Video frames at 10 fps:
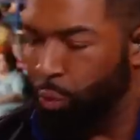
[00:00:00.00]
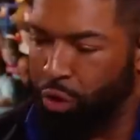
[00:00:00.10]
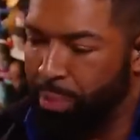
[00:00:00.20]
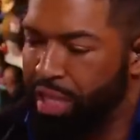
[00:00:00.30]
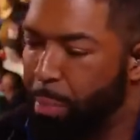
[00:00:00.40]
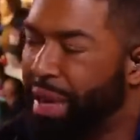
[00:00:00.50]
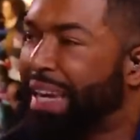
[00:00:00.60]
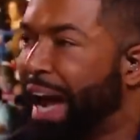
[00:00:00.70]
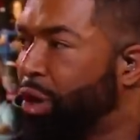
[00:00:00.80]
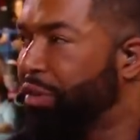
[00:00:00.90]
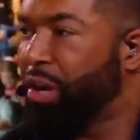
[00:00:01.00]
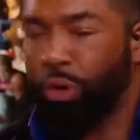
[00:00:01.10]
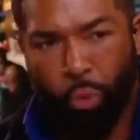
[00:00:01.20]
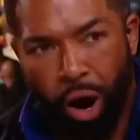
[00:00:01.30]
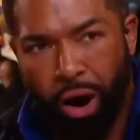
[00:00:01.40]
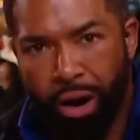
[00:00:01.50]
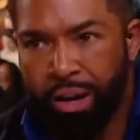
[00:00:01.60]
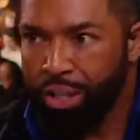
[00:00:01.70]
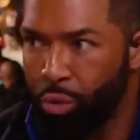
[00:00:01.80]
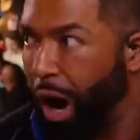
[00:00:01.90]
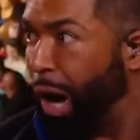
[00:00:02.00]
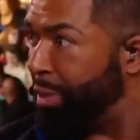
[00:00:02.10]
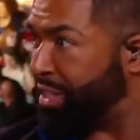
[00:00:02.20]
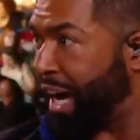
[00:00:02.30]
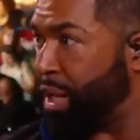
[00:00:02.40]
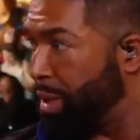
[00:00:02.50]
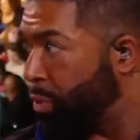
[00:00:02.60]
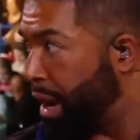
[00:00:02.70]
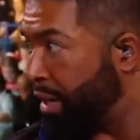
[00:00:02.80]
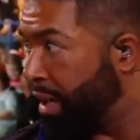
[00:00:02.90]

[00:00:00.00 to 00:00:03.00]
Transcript: you want to be the big guy over here in Raw, you always got to be ready.